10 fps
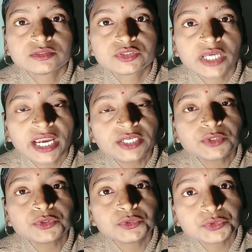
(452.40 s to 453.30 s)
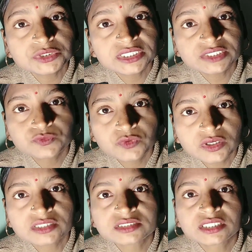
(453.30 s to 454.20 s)
Try to use these
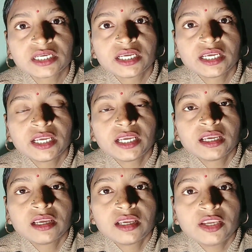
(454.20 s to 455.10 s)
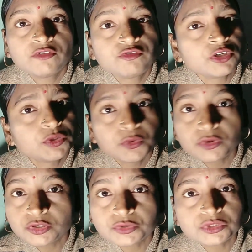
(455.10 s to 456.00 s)
words. If you
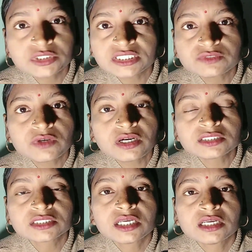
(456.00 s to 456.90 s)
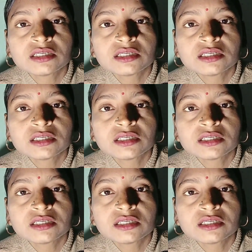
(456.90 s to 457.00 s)
don't use these words,